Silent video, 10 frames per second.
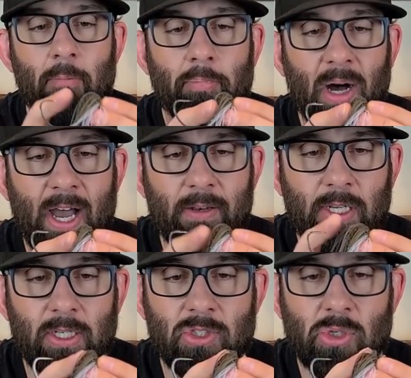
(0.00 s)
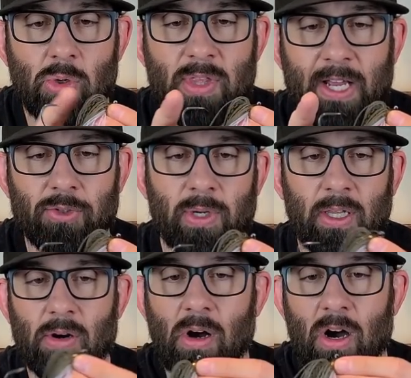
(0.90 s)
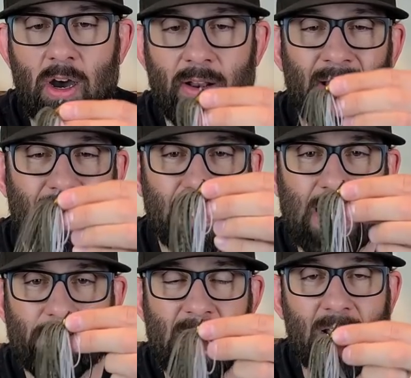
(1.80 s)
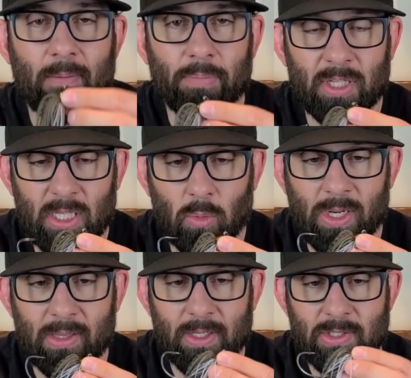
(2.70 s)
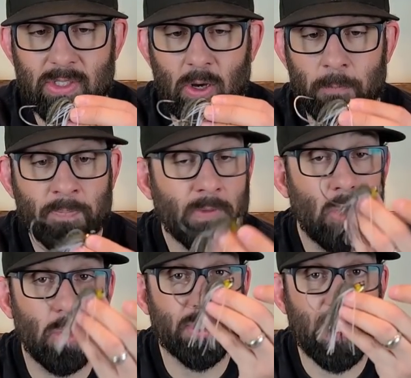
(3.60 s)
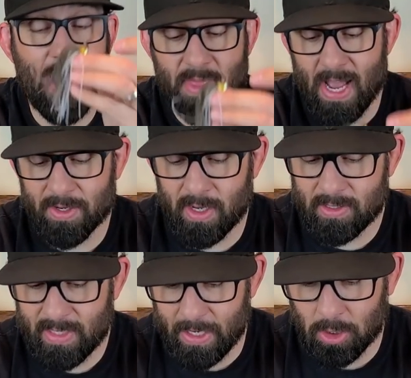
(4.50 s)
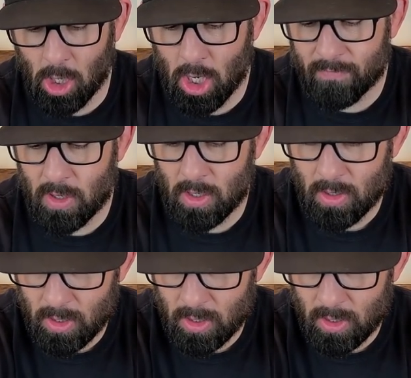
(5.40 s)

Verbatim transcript: but you can screw that trailer on and keep that completely weedless. So we'll see how that does, that Carver